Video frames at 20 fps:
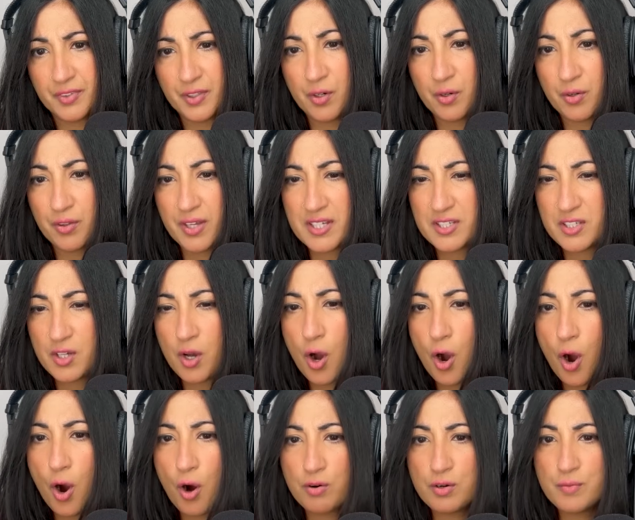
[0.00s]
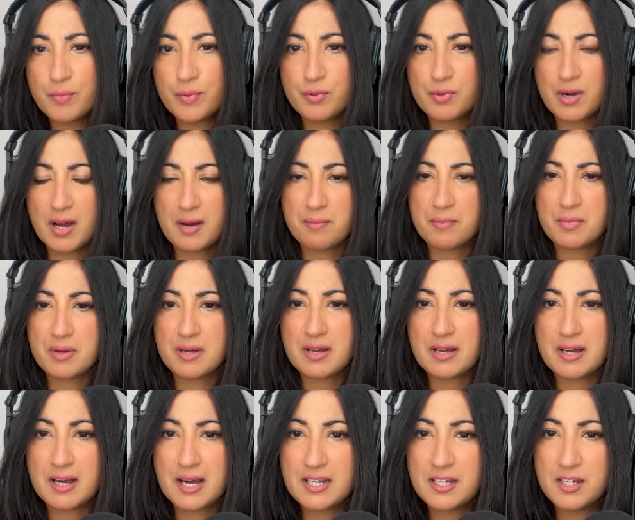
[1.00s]
God, that's a horrible
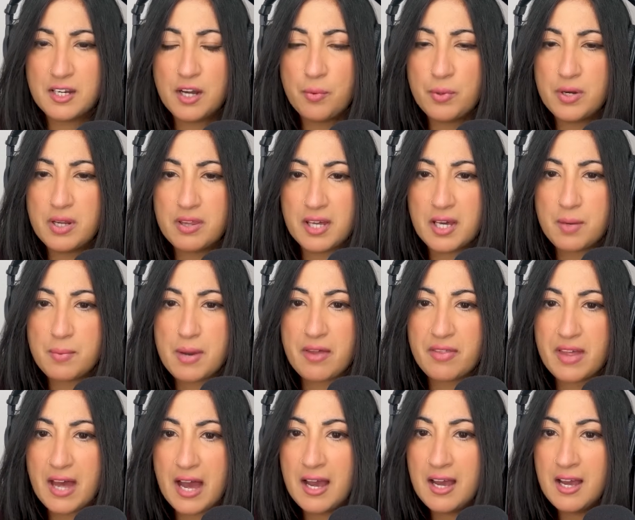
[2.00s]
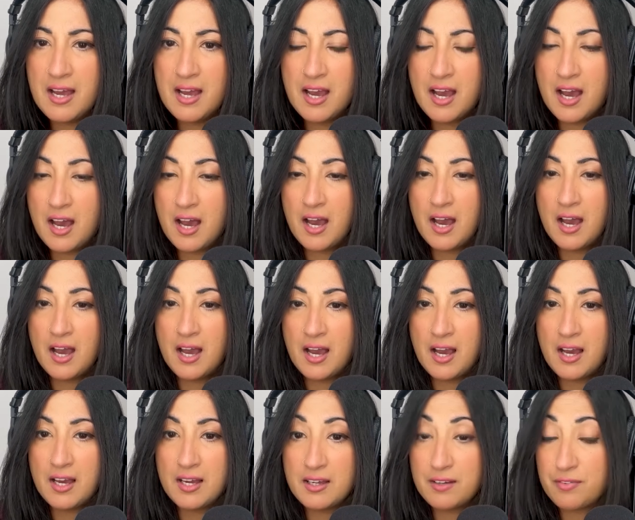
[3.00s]
number. And, when you think about that,
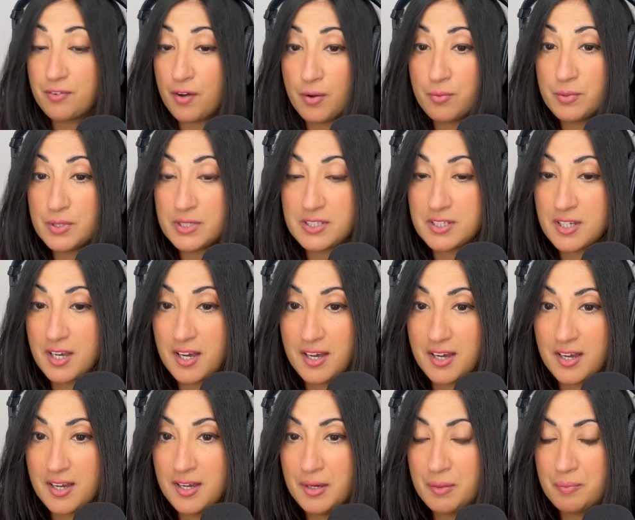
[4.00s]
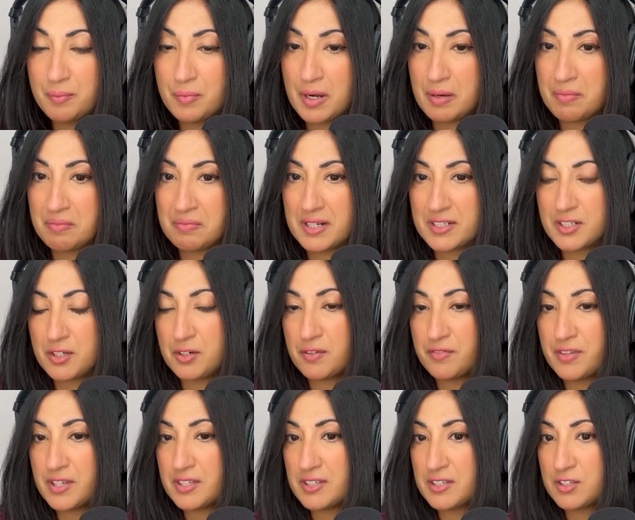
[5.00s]
if I was, I don't know
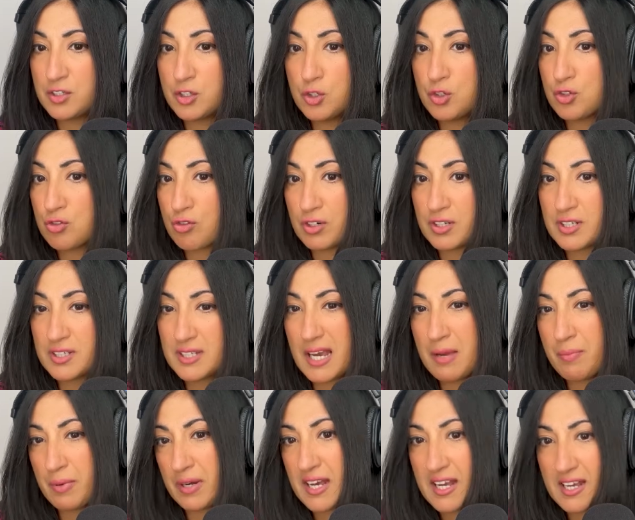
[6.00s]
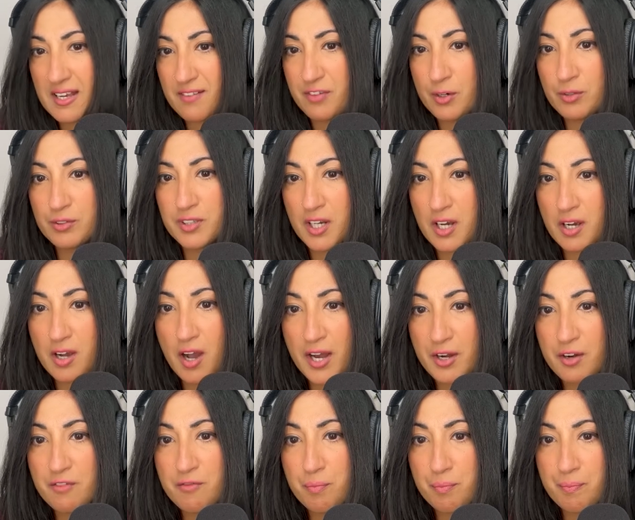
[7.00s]
if this is too strong to say, but it feels like a
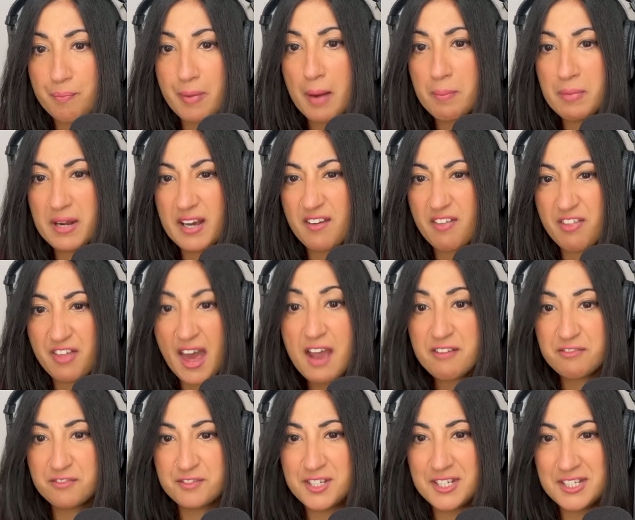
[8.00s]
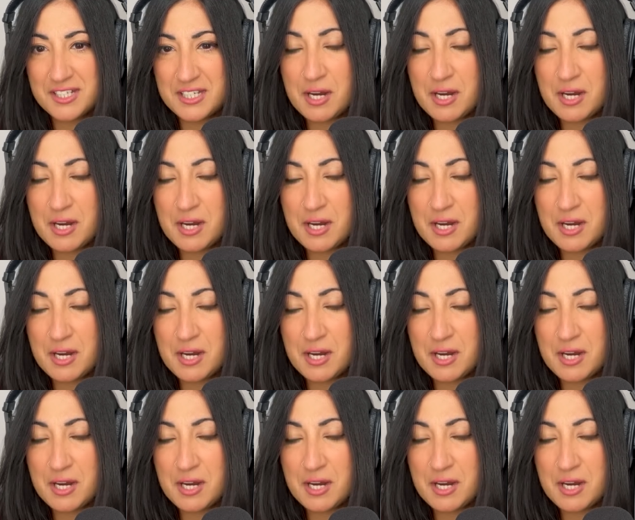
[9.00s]
kind of public theft.